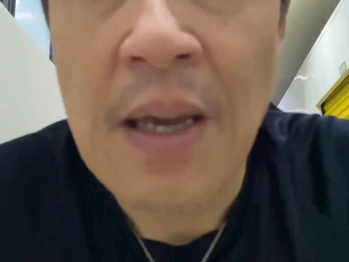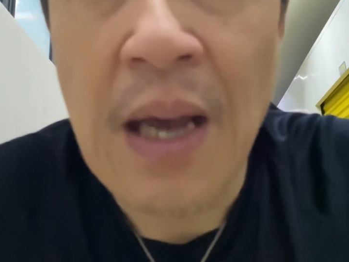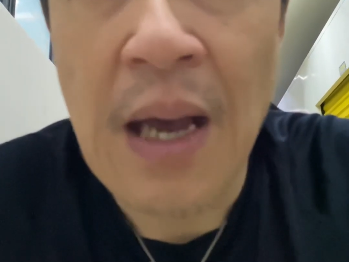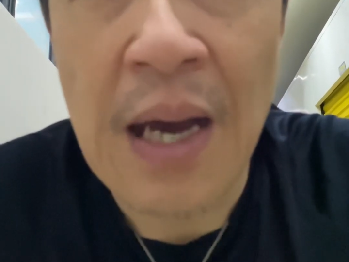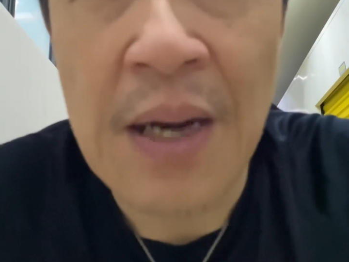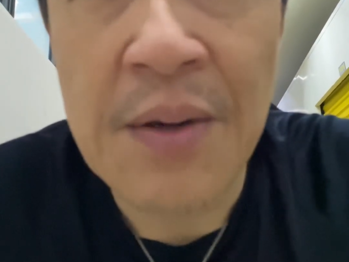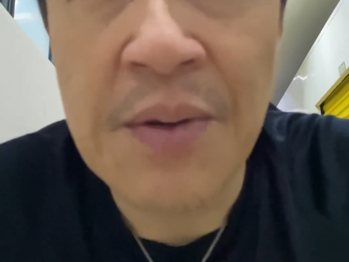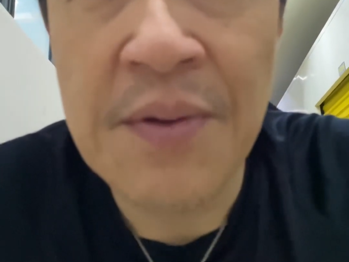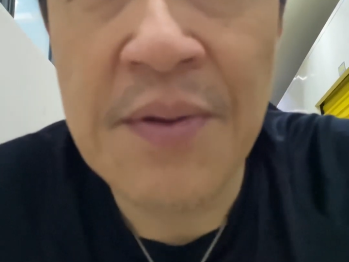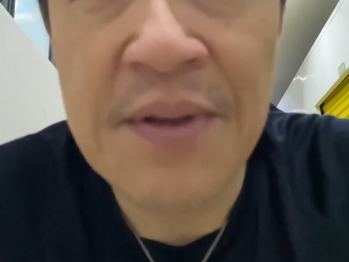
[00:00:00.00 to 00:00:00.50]

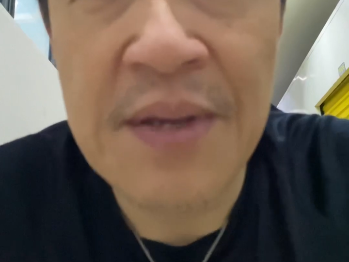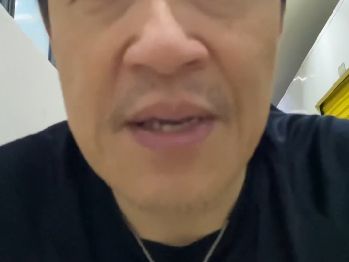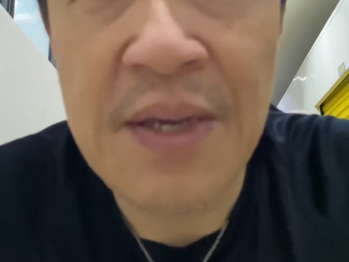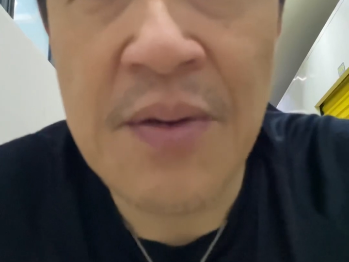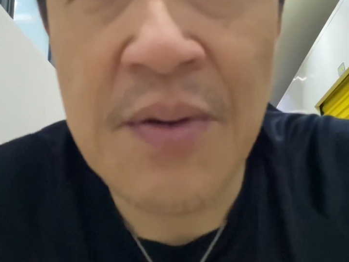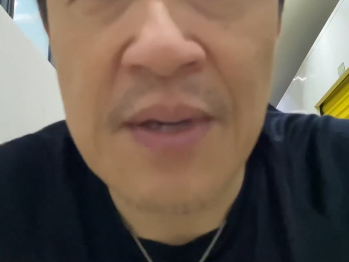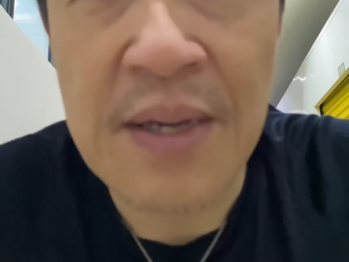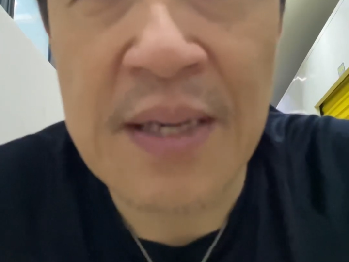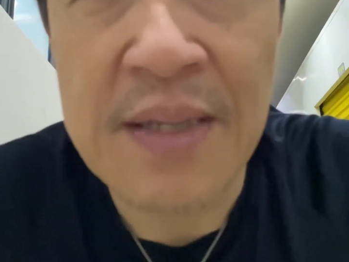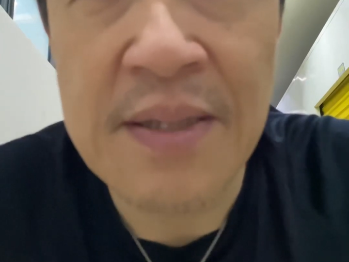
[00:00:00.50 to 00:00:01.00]
I don't think
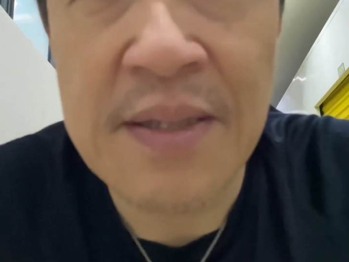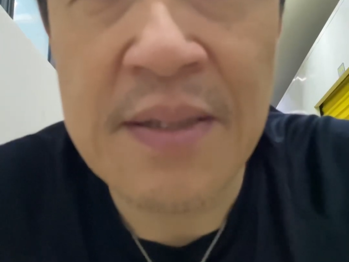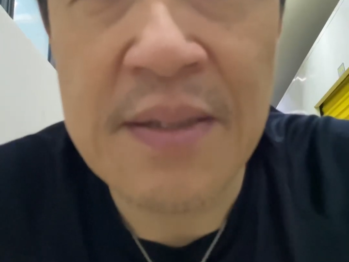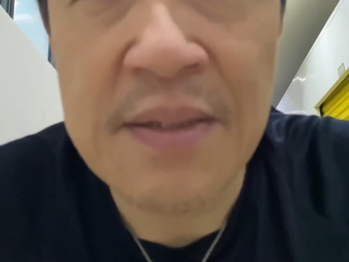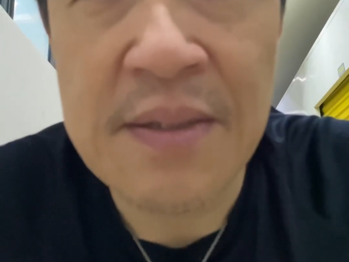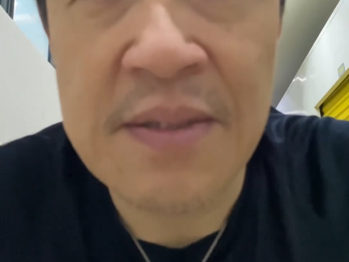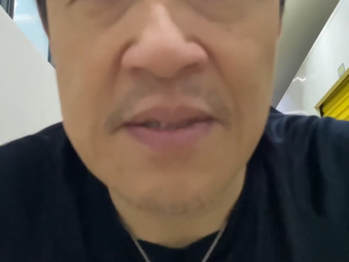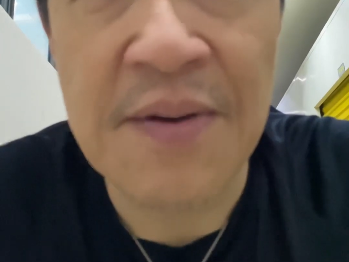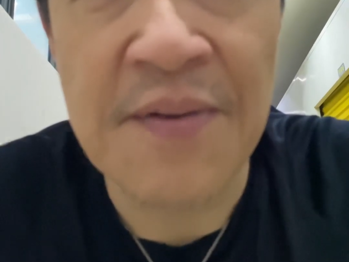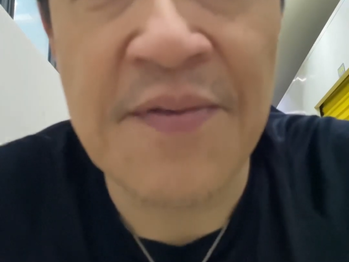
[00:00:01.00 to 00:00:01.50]
you can
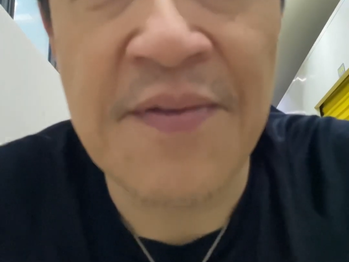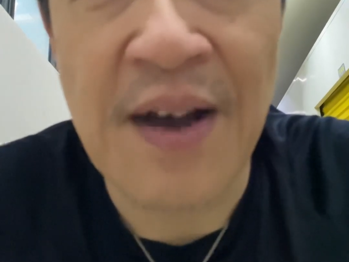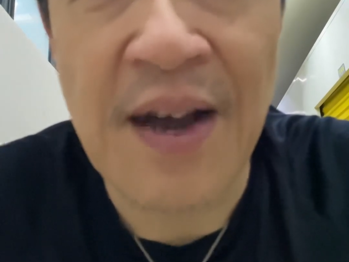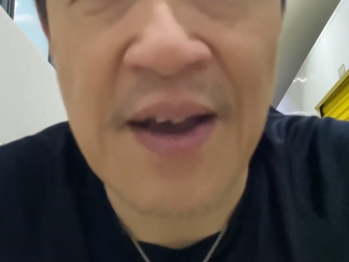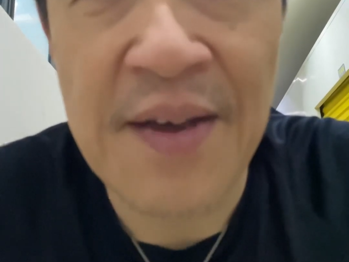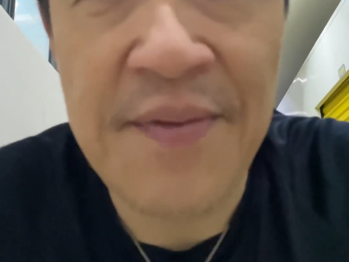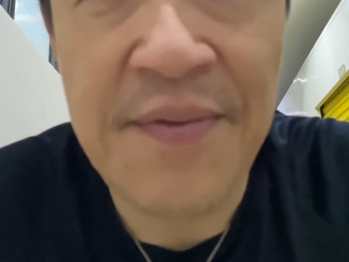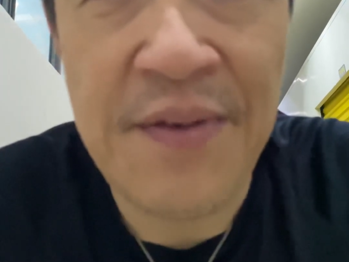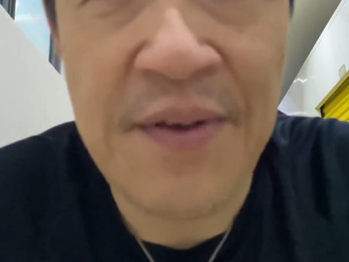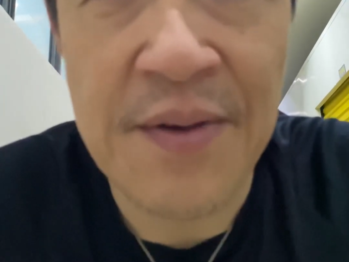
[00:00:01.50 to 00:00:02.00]

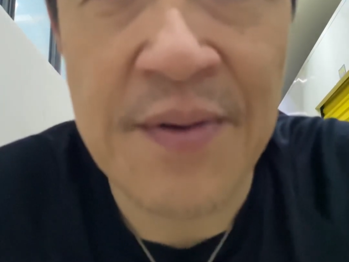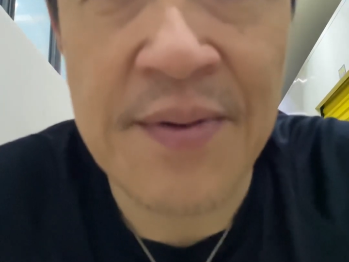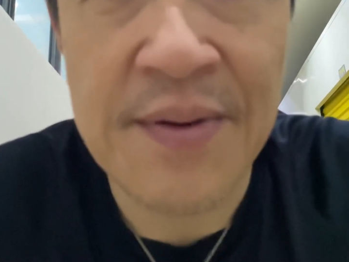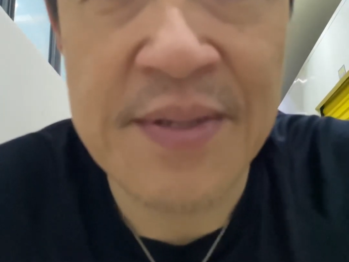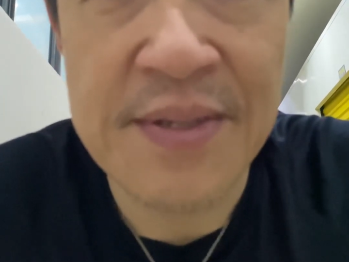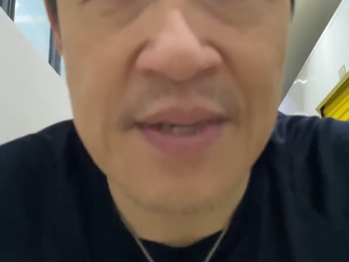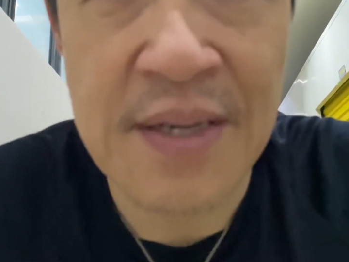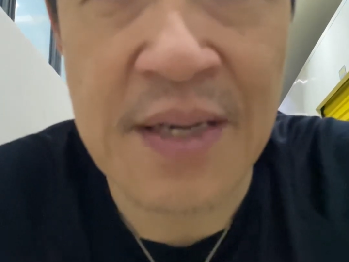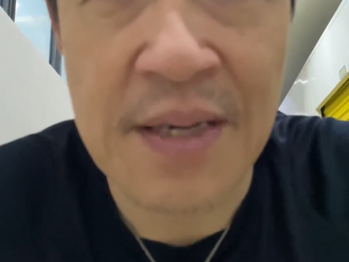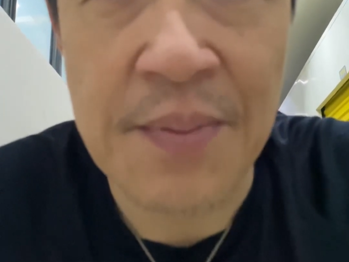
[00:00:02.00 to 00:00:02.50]
survive here in
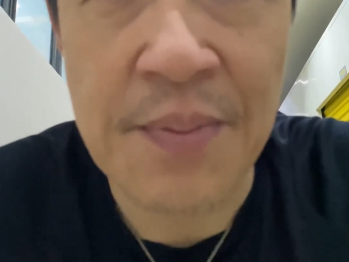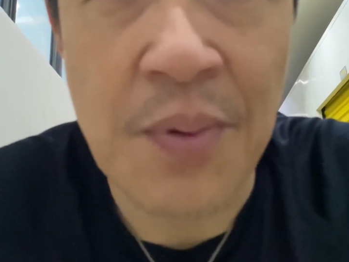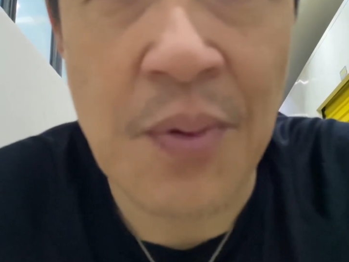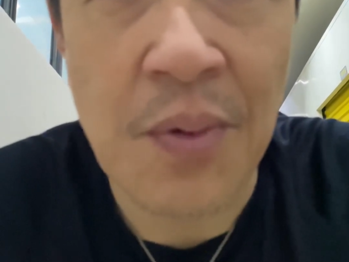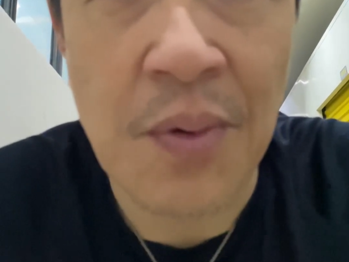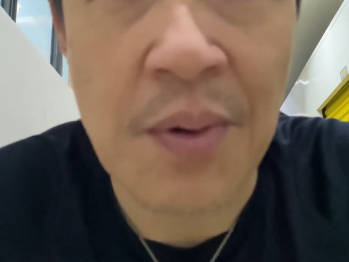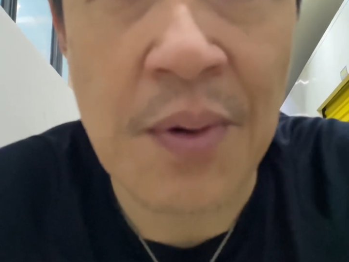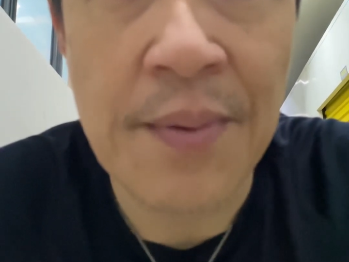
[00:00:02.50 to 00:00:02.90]
Singapore.